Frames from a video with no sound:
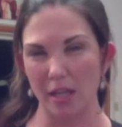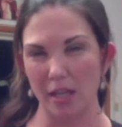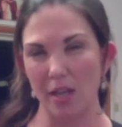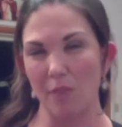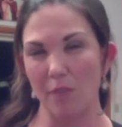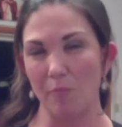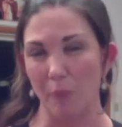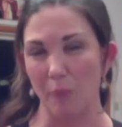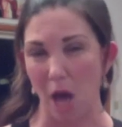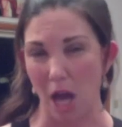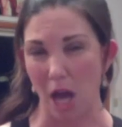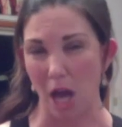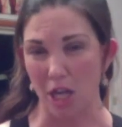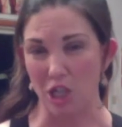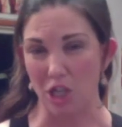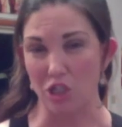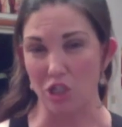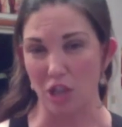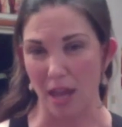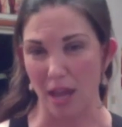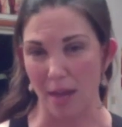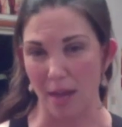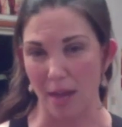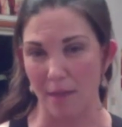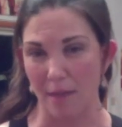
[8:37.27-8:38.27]
body
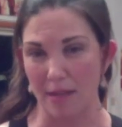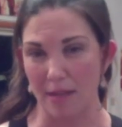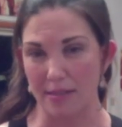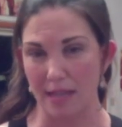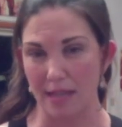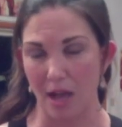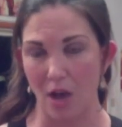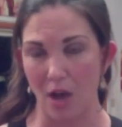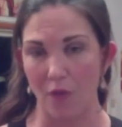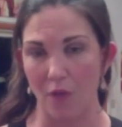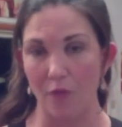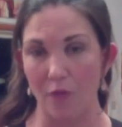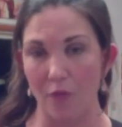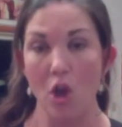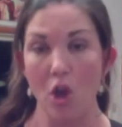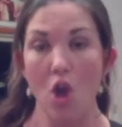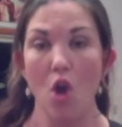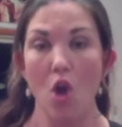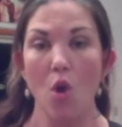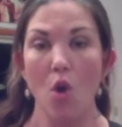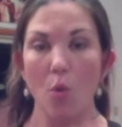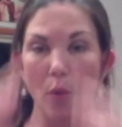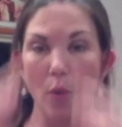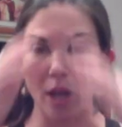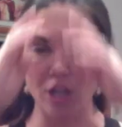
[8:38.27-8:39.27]
shame myself,
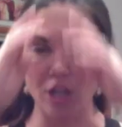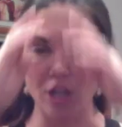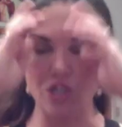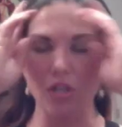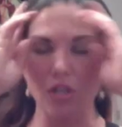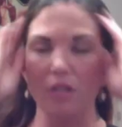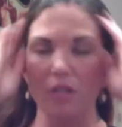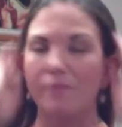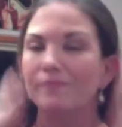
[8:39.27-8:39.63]
which